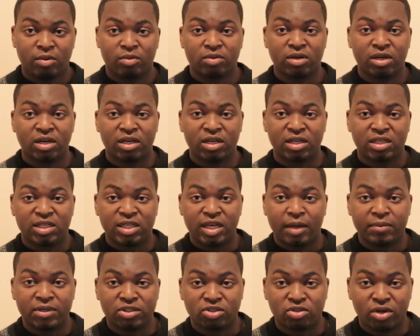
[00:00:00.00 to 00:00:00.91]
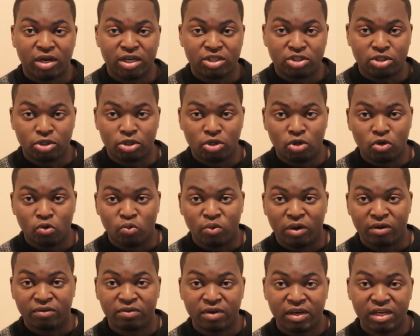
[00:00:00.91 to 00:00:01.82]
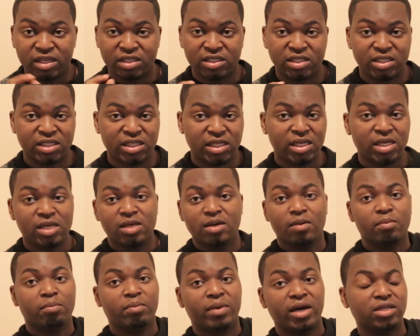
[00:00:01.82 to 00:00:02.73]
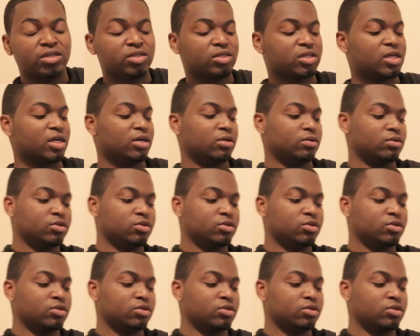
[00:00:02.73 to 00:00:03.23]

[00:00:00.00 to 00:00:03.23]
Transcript: I'm going to demonstrate to you with C major scale.